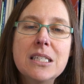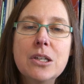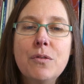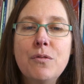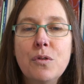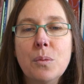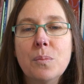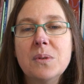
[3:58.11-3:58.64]

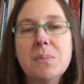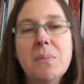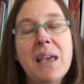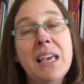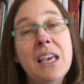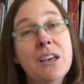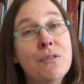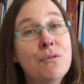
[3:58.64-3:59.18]
Kafoops
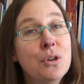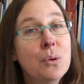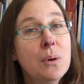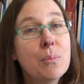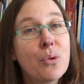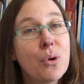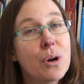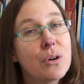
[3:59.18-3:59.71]
making a few
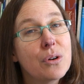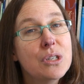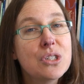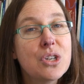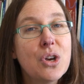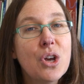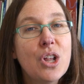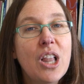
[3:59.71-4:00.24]
embroideries to her